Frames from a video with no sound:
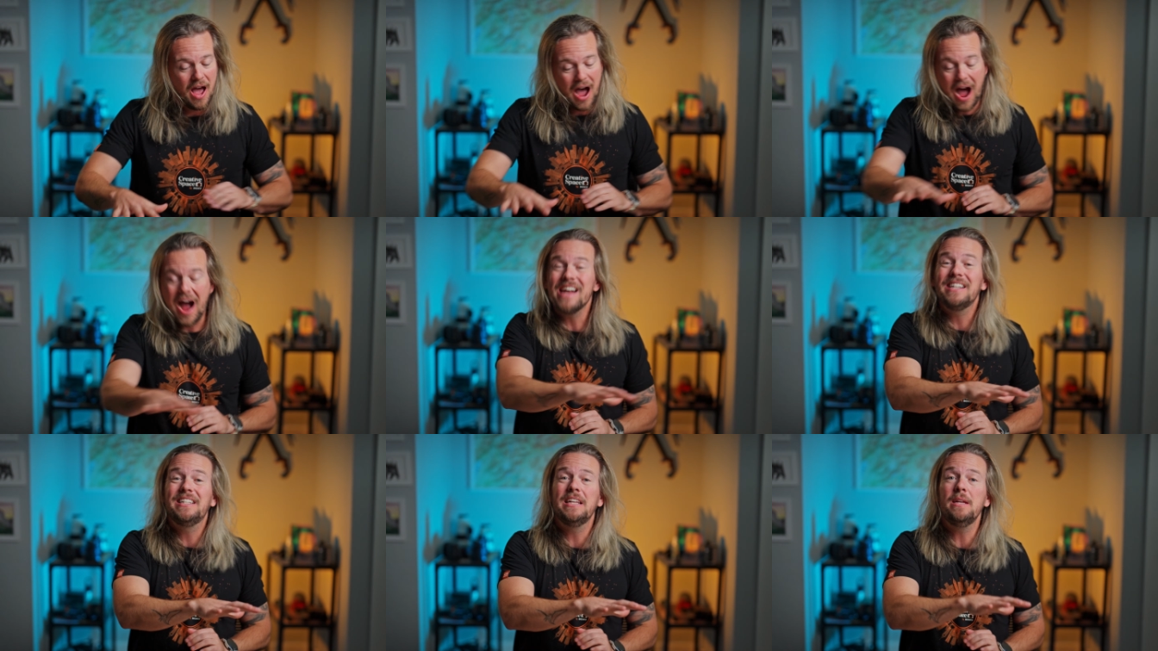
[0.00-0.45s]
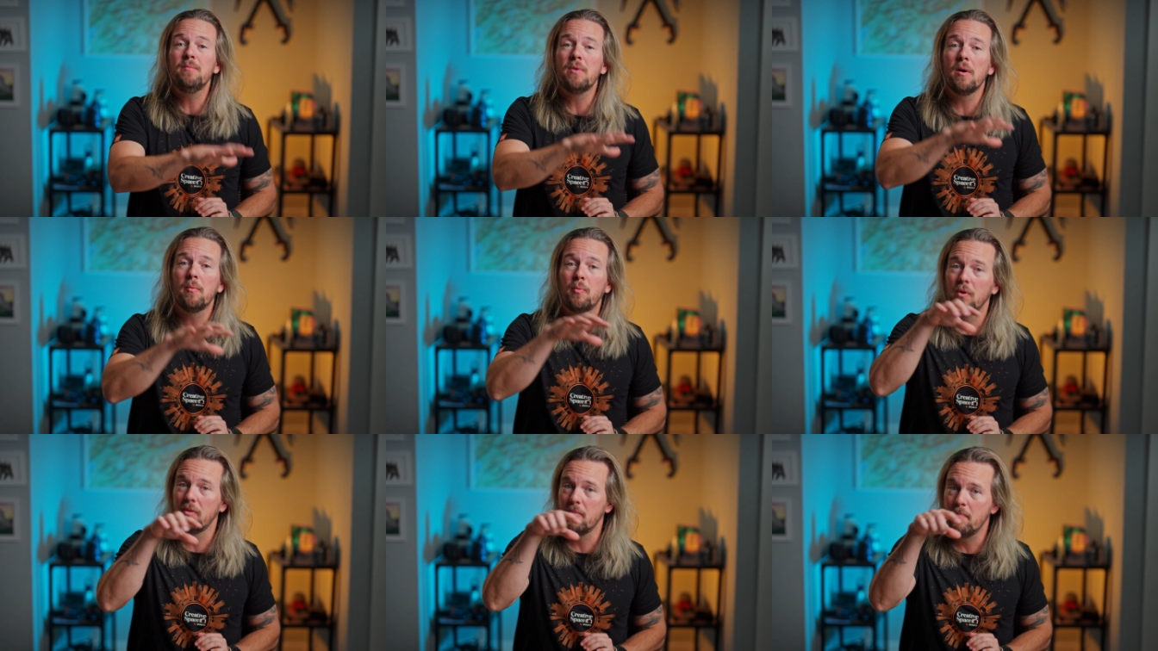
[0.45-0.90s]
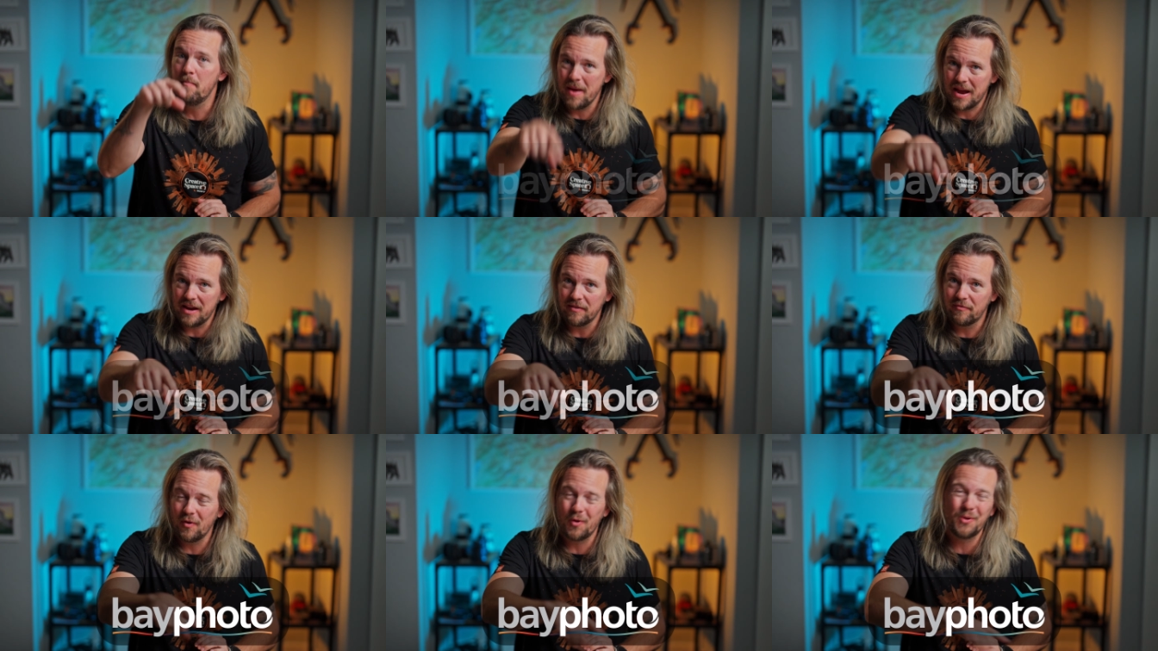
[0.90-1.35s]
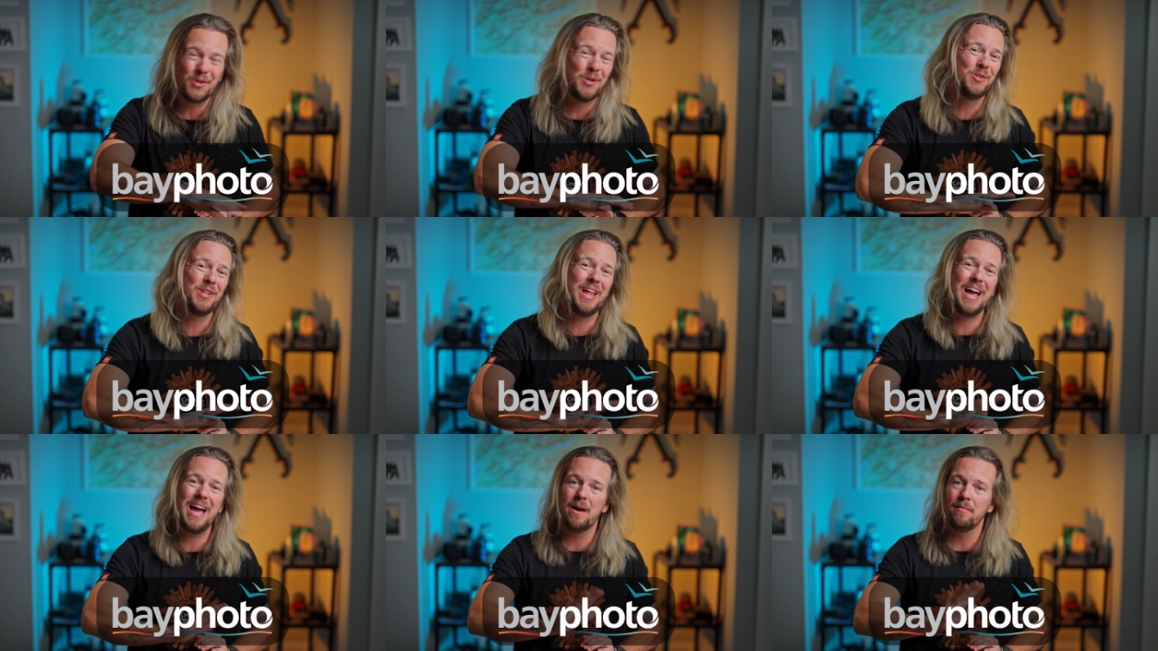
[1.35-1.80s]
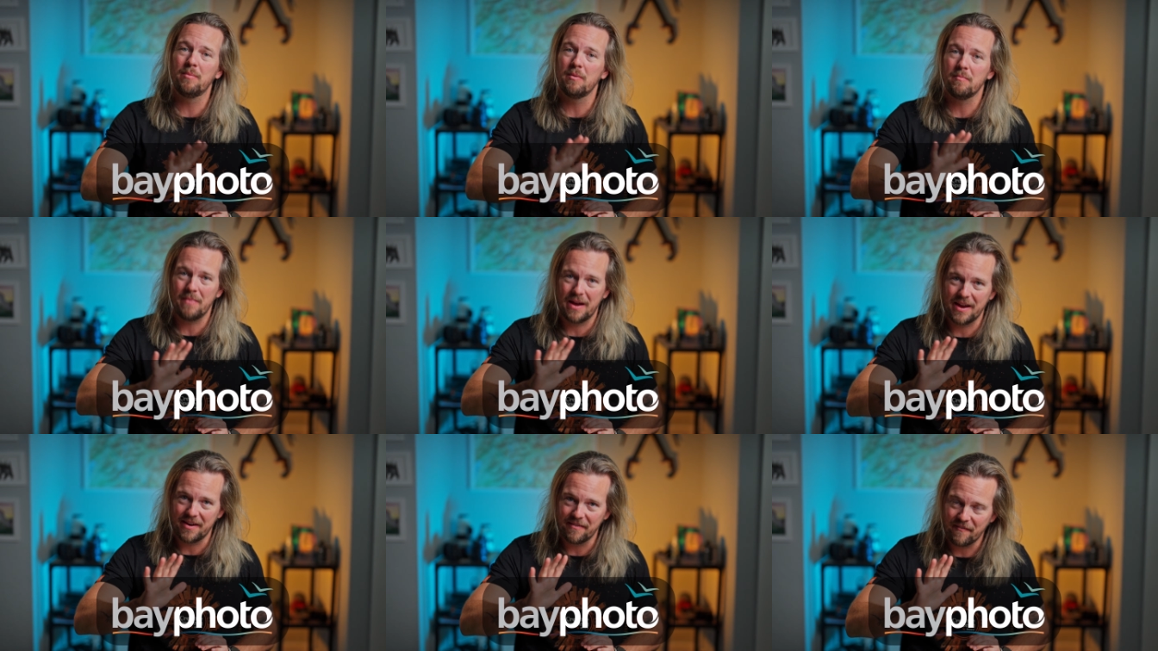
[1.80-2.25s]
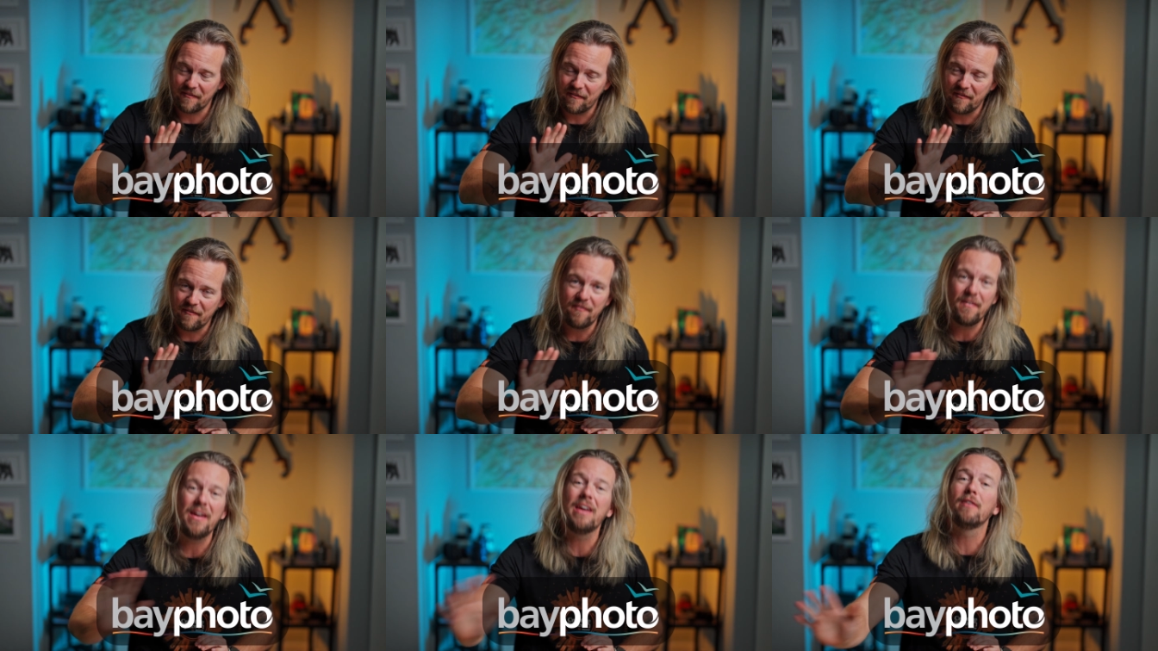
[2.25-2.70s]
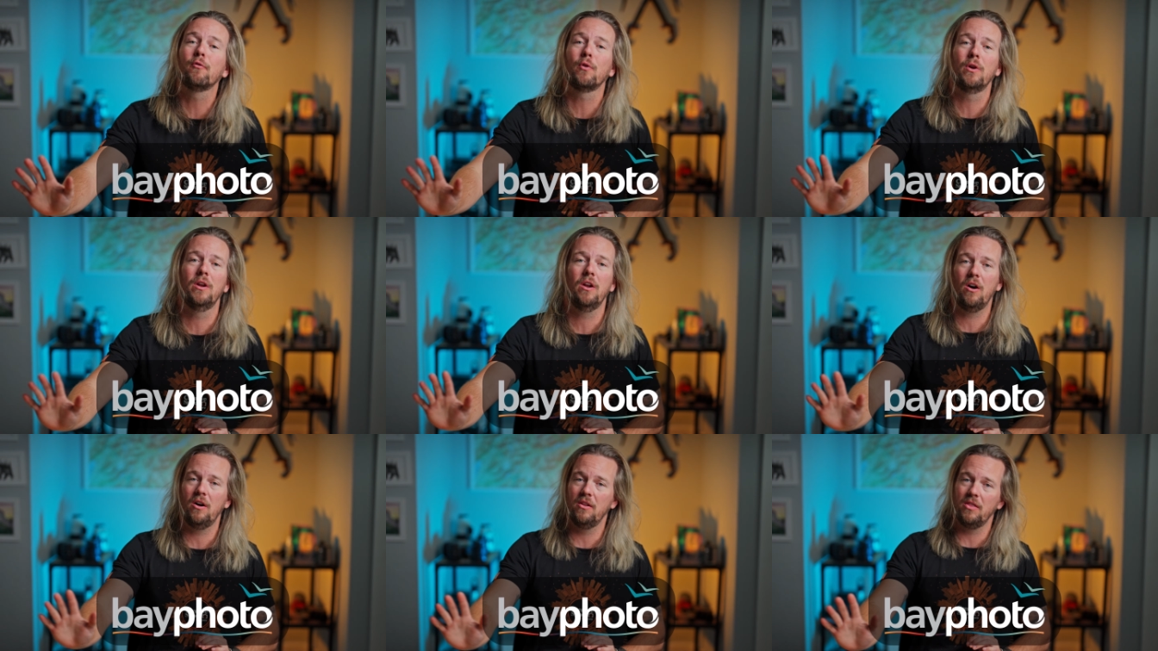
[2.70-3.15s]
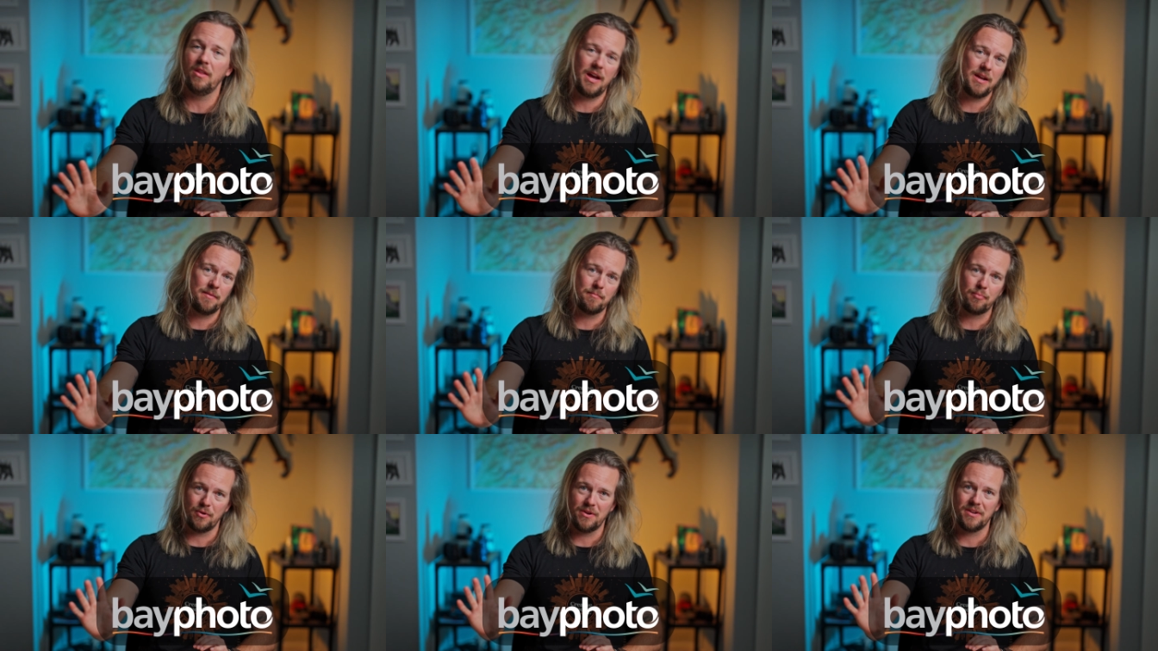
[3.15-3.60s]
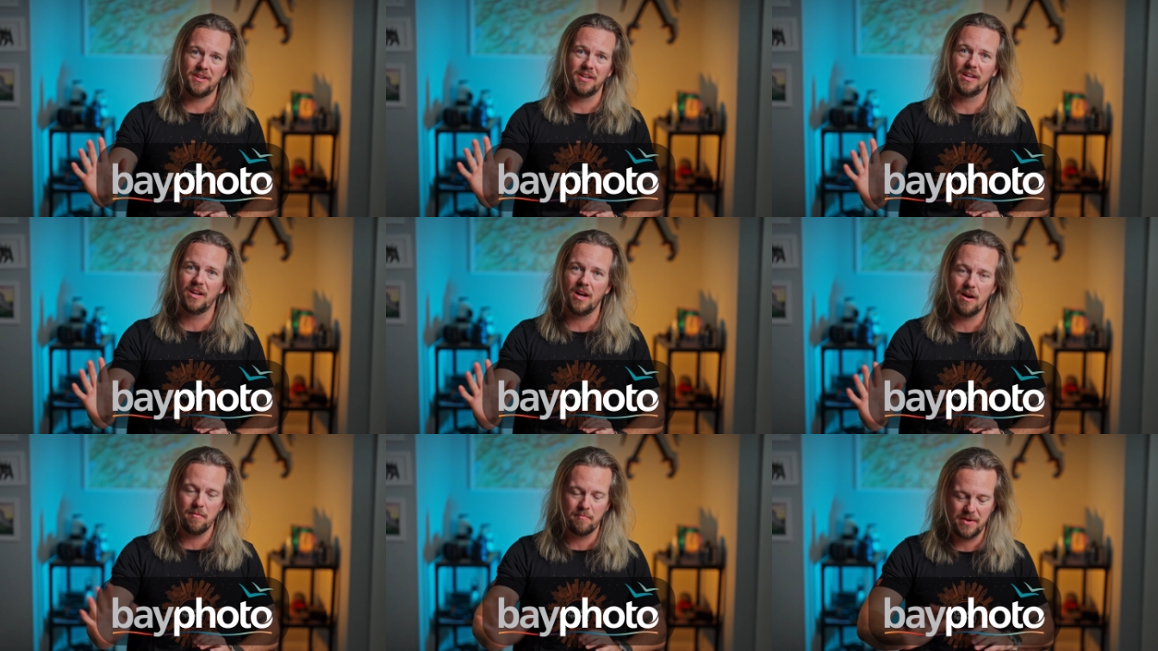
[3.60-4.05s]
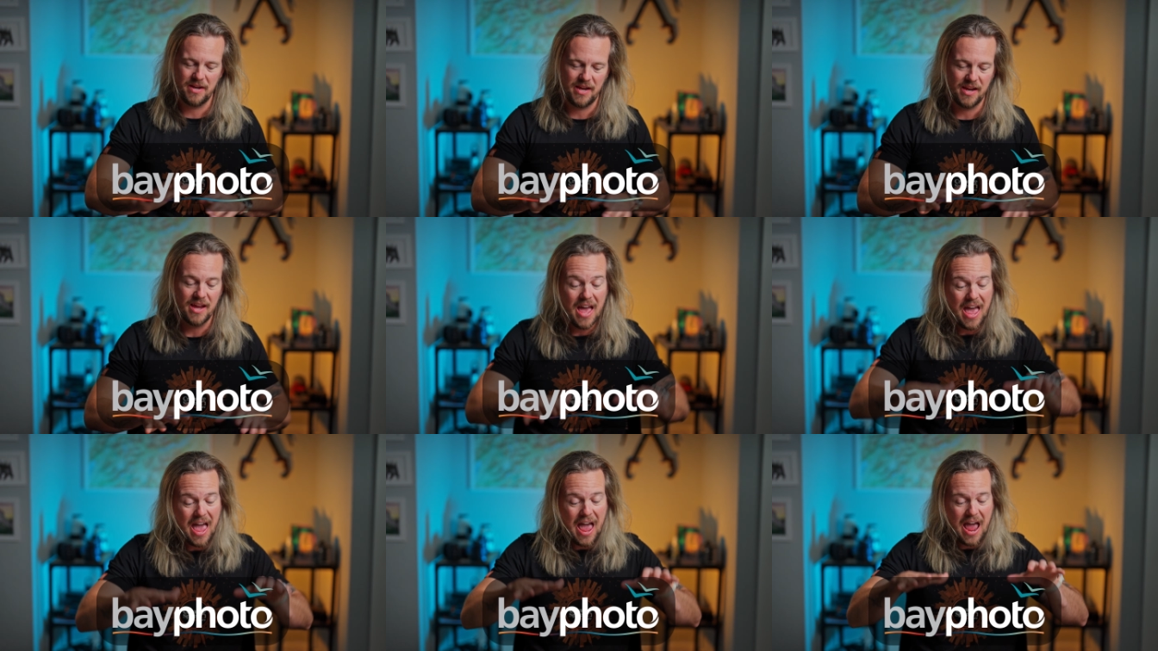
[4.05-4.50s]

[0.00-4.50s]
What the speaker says: I teamed up with BayPhoto Lab, my favorite online printing company,